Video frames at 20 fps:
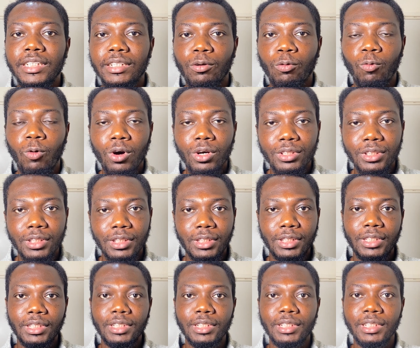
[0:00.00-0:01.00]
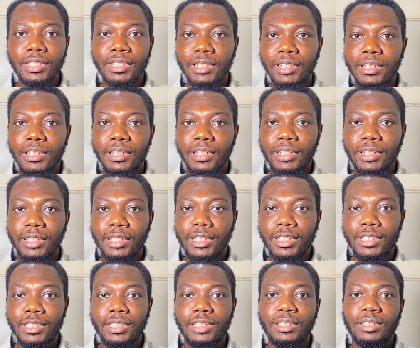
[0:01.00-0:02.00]
what thing
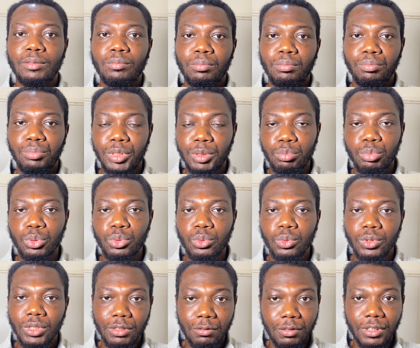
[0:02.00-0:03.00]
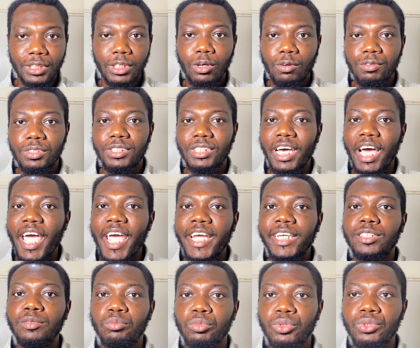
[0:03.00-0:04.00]
these people, the visa officer,
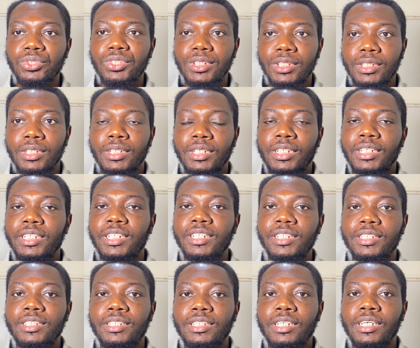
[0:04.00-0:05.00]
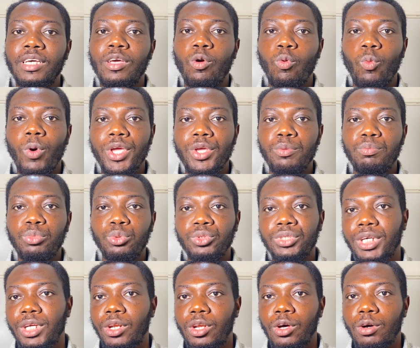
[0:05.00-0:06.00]
hate most is when you
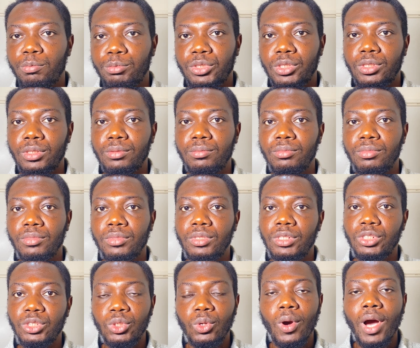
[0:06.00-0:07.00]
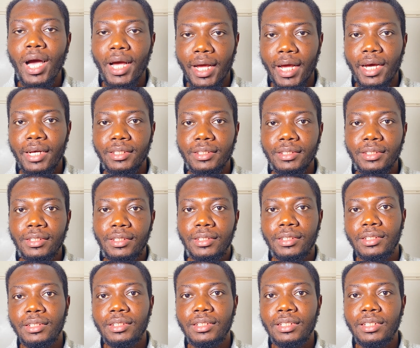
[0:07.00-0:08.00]
put a lump sum in your account
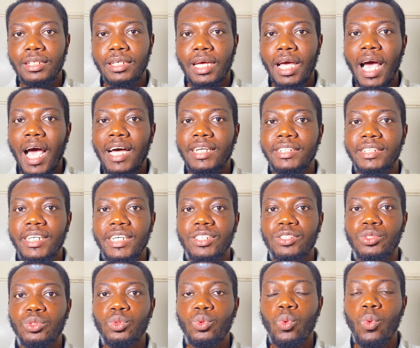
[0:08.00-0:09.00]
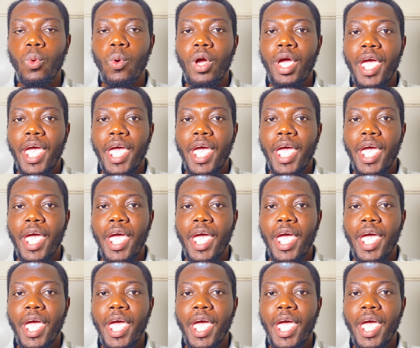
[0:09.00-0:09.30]
and there is no